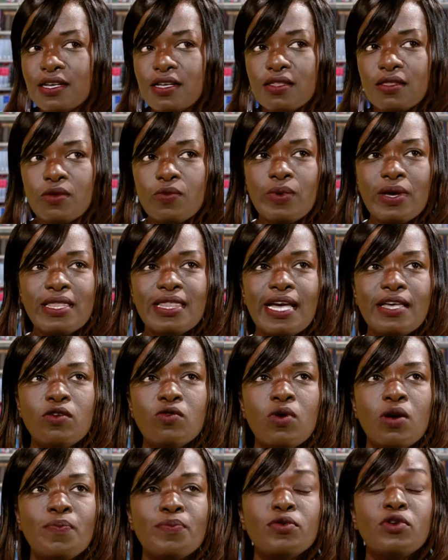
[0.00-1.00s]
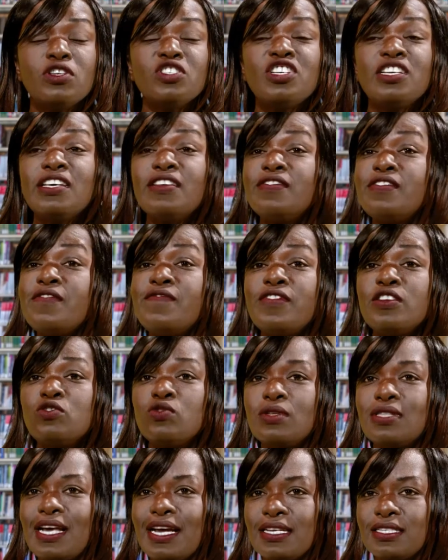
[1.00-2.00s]
the way that you approach the
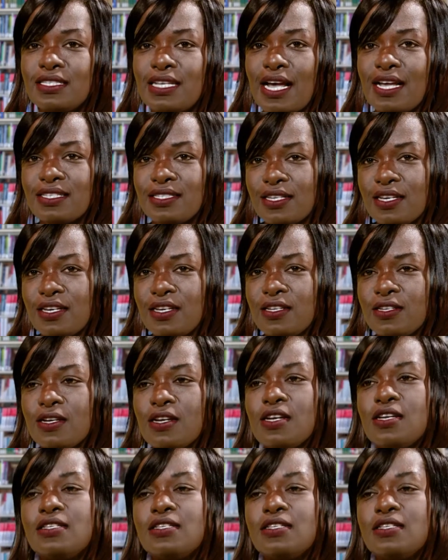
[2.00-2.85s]
individual that is asking,